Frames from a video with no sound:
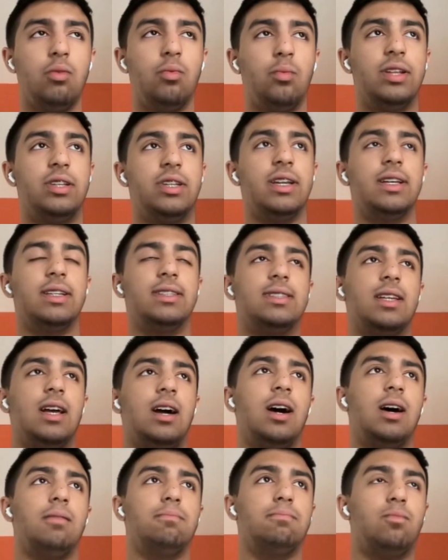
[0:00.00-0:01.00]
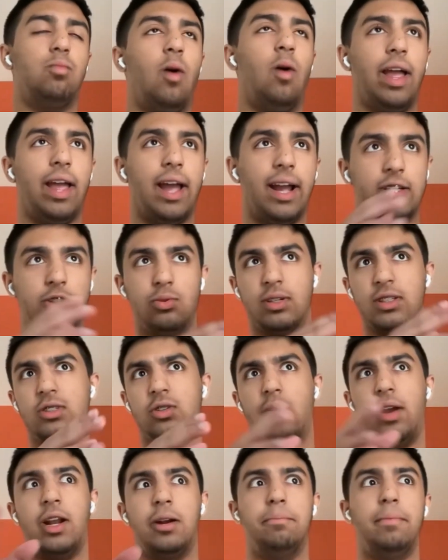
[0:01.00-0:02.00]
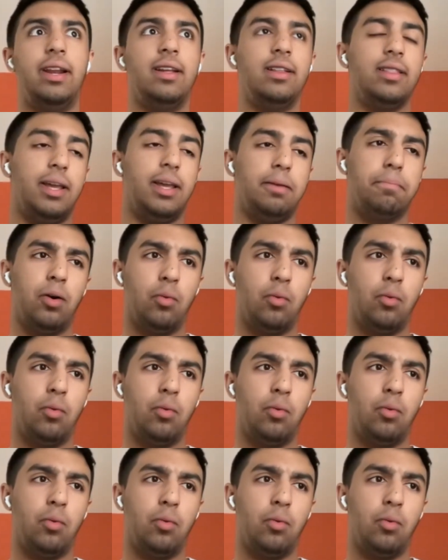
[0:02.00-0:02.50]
which is why I do it so intermittently.